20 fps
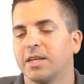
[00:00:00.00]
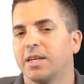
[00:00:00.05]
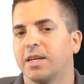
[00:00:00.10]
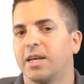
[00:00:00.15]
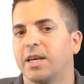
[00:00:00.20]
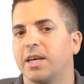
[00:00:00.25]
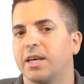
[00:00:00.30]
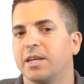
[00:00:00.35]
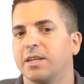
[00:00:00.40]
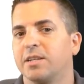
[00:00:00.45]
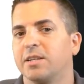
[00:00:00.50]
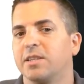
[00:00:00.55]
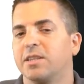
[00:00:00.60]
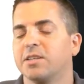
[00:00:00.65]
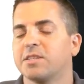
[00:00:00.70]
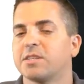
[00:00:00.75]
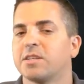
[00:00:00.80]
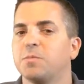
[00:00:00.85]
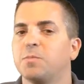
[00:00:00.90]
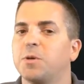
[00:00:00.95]
And
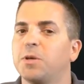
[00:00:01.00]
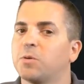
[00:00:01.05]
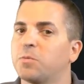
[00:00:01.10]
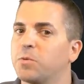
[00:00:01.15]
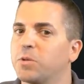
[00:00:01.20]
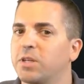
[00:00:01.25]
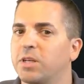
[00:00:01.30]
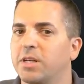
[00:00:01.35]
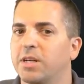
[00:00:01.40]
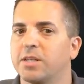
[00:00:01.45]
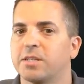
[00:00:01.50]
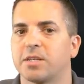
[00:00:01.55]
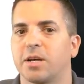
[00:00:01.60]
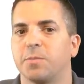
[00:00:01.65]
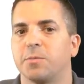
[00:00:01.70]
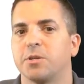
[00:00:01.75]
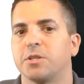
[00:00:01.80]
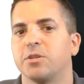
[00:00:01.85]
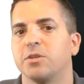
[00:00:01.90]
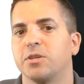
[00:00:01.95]
this could be a really nice
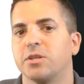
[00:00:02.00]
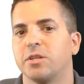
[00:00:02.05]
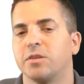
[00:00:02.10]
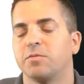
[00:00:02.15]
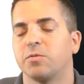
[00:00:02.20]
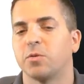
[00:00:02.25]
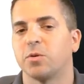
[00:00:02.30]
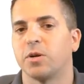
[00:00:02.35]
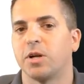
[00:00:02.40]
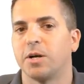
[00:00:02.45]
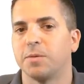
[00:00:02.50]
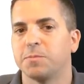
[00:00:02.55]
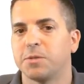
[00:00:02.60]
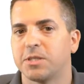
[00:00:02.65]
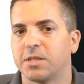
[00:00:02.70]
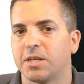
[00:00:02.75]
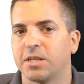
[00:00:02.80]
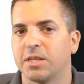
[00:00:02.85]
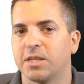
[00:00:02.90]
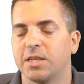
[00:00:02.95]
opportunity for
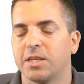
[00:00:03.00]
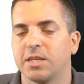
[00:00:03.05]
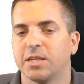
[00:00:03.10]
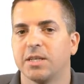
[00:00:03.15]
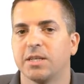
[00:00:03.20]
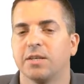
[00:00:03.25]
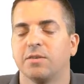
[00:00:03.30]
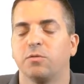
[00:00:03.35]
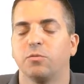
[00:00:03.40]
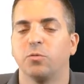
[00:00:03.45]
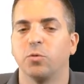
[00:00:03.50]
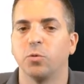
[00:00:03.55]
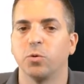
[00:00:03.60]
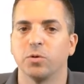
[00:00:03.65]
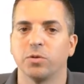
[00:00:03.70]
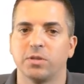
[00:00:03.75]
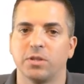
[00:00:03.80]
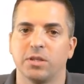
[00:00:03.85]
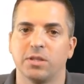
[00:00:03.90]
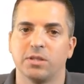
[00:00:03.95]
upselling for
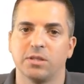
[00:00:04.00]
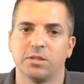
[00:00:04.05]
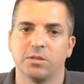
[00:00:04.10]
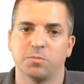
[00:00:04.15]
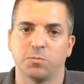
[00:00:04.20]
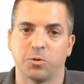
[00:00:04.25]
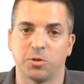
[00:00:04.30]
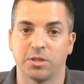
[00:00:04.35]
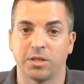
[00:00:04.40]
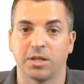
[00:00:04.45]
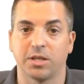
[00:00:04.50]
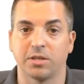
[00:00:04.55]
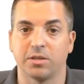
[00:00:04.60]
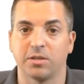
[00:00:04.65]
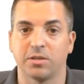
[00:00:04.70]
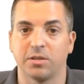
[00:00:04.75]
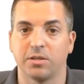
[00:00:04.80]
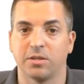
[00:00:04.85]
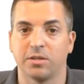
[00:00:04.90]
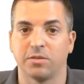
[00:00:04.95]
this
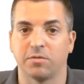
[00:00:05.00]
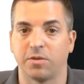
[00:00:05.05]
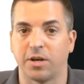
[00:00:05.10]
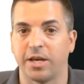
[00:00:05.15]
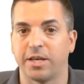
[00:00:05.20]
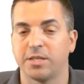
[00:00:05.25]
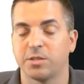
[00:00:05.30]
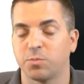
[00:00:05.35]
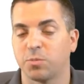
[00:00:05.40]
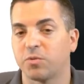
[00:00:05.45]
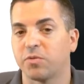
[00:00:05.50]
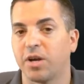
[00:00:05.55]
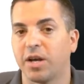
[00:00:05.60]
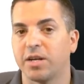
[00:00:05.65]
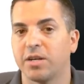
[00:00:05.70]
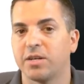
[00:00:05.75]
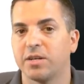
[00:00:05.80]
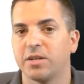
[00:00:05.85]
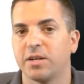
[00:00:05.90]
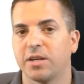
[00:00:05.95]
particular device
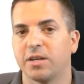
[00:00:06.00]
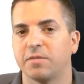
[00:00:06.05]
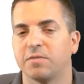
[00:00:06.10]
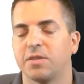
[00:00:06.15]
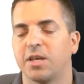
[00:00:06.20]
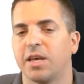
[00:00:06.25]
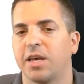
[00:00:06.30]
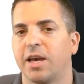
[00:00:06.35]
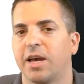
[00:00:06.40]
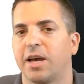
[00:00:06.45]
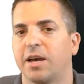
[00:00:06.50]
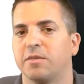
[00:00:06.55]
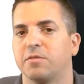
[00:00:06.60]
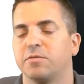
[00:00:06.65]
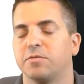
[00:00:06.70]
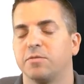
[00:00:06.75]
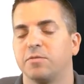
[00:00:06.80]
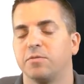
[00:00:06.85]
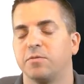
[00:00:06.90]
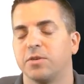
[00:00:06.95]
provider if they have
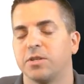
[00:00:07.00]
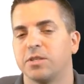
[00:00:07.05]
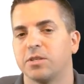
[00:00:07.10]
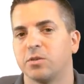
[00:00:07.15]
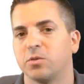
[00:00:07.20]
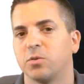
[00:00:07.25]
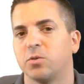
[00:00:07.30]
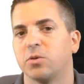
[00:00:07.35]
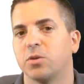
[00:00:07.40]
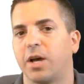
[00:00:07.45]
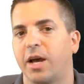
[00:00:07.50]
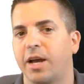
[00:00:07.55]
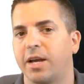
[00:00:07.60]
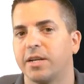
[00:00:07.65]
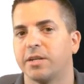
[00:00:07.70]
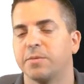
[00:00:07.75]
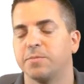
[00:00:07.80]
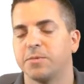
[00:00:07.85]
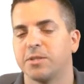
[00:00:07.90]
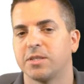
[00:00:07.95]
physical
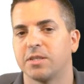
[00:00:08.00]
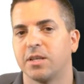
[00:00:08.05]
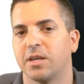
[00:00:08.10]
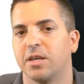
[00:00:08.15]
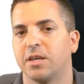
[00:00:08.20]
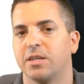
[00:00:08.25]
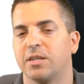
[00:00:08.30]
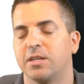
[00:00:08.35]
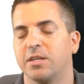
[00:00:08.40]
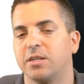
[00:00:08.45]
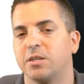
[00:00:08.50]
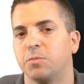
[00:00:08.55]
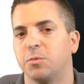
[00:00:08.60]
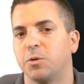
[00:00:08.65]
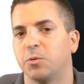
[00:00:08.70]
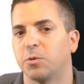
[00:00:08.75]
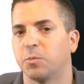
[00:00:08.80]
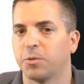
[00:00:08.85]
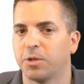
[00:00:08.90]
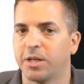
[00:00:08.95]
items that need to be
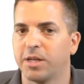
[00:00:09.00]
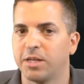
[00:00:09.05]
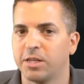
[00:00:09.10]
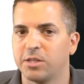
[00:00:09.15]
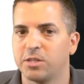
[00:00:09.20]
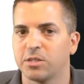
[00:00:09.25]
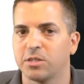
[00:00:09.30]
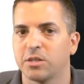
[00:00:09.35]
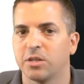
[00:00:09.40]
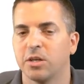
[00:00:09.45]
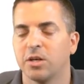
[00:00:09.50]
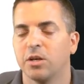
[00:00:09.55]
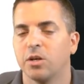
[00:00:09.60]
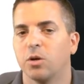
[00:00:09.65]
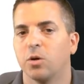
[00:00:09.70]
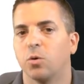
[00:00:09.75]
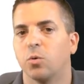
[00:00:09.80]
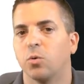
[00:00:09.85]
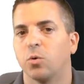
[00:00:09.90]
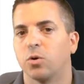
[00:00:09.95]
replenished
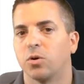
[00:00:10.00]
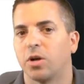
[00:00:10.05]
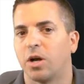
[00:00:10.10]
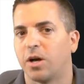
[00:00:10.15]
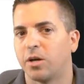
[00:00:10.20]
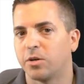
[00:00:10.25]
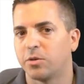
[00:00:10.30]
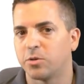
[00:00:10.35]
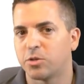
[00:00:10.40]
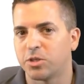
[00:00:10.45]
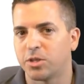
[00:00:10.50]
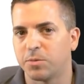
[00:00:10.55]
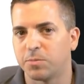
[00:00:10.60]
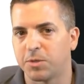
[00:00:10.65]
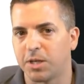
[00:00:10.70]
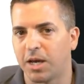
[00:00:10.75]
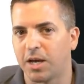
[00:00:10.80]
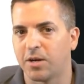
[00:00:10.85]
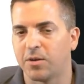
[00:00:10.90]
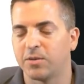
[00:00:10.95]
or auto shipped
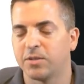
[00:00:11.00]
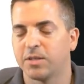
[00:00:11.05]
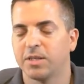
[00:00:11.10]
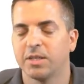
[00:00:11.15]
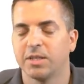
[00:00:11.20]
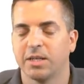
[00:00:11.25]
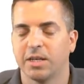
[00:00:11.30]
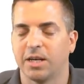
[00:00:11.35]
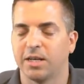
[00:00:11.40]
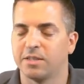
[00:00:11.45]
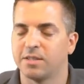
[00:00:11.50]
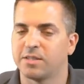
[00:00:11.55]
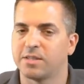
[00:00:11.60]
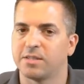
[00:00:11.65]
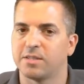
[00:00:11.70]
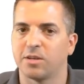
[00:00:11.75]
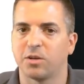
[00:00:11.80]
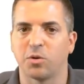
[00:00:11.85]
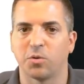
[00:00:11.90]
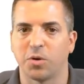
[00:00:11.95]
out. This is
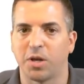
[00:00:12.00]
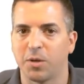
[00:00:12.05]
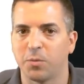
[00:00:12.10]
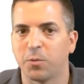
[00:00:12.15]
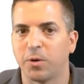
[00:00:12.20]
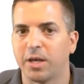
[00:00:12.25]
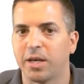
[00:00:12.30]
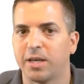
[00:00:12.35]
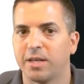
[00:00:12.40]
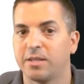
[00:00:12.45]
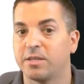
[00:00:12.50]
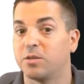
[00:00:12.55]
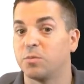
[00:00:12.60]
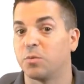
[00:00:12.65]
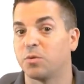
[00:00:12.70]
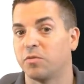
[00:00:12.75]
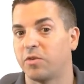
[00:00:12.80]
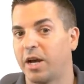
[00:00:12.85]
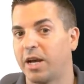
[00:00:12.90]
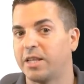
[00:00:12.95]
a great way to
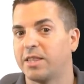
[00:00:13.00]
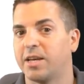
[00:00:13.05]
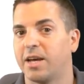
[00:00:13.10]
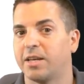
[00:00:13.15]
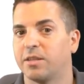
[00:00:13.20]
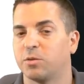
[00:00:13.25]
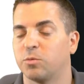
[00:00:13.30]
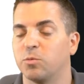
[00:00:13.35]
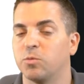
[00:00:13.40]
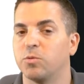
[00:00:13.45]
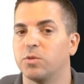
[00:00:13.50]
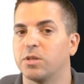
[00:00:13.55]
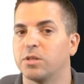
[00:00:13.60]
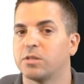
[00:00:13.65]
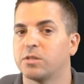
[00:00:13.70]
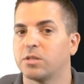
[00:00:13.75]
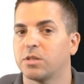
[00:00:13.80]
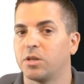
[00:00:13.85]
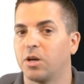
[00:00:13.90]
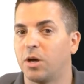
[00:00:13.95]
provide that through
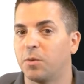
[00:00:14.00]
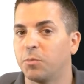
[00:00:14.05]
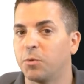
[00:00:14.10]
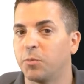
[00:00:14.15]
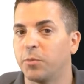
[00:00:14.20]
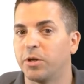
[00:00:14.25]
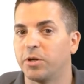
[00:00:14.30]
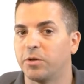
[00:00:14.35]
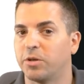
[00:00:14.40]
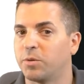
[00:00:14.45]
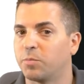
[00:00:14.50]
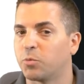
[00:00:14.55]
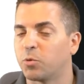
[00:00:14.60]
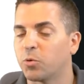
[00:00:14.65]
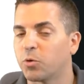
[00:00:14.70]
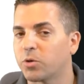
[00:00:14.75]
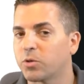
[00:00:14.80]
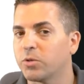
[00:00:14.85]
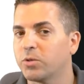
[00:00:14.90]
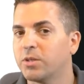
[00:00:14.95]
this complementary
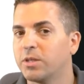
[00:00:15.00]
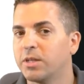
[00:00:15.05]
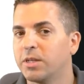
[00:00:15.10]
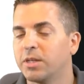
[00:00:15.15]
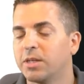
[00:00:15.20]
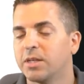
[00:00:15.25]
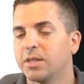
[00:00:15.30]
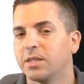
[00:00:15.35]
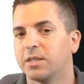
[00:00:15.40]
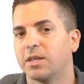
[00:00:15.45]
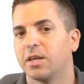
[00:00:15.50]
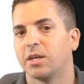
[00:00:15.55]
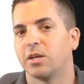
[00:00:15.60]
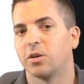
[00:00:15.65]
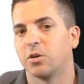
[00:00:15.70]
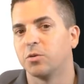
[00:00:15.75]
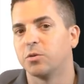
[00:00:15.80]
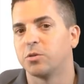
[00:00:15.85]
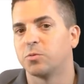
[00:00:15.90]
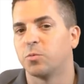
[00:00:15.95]
portal that
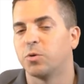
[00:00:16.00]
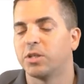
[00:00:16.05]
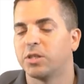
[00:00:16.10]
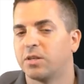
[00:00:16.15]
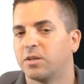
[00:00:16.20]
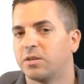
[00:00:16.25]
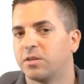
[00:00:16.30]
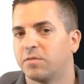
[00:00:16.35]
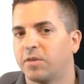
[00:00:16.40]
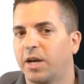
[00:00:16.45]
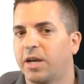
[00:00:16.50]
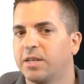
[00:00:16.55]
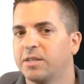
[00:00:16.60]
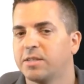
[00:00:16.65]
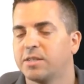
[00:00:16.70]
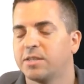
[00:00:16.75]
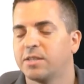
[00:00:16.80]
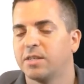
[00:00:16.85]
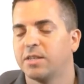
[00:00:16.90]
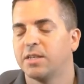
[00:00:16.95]
goes with their
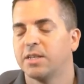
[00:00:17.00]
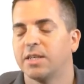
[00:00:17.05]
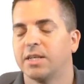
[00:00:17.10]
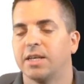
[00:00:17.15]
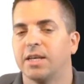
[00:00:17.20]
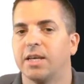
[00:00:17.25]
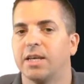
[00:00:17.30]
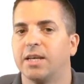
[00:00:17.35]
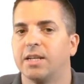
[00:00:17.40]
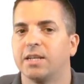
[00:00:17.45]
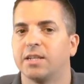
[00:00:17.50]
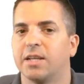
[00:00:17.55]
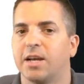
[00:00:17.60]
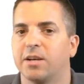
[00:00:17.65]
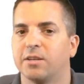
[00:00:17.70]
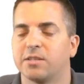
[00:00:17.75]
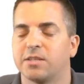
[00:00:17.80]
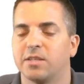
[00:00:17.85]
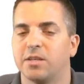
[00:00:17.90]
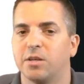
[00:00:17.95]
device and
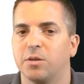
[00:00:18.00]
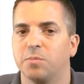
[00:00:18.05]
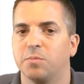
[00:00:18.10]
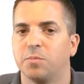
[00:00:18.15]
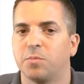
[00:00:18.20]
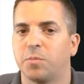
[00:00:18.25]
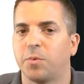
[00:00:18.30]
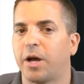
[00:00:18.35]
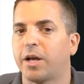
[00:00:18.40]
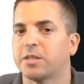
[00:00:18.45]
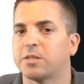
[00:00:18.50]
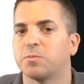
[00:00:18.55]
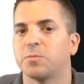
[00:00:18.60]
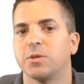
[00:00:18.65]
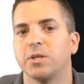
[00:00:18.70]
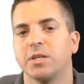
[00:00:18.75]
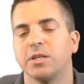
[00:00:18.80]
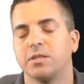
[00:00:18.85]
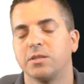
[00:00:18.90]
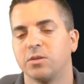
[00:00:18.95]
allows them
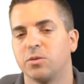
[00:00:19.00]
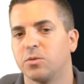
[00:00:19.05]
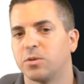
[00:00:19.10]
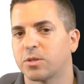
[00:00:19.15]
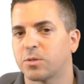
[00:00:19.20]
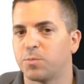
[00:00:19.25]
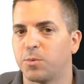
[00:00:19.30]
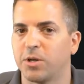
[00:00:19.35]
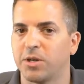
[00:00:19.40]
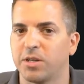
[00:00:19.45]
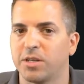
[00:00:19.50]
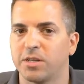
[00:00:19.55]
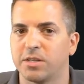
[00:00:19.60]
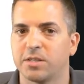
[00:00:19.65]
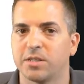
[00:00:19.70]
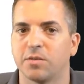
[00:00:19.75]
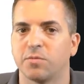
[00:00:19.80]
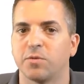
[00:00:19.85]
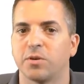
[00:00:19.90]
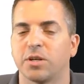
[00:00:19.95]
possibly to experience
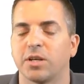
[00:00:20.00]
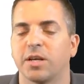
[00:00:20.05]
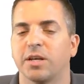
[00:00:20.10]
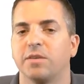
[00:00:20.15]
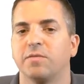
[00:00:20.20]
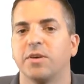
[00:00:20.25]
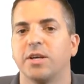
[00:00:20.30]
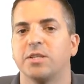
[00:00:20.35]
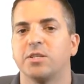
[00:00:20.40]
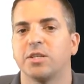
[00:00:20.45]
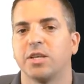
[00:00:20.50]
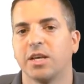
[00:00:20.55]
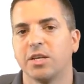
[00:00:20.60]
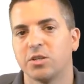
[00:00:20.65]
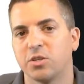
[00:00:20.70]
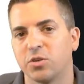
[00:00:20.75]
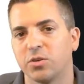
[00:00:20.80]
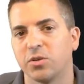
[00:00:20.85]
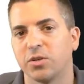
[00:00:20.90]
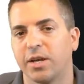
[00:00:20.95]
different kind of
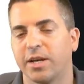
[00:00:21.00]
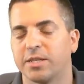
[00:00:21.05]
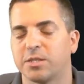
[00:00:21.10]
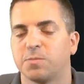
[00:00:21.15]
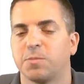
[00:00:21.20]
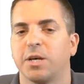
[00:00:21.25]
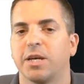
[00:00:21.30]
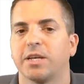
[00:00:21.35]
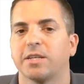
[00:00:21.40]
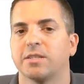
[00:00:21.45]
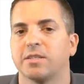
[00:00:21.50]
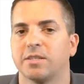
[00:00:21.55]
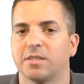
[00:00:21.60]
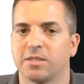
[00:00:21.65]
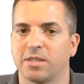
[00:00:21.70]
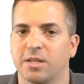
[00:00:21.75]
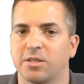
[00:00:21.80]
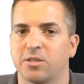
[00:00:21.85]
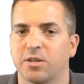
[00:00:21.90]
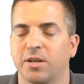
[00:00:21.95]
educational aspects,
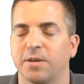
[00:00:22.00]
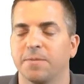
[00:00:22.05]
etc.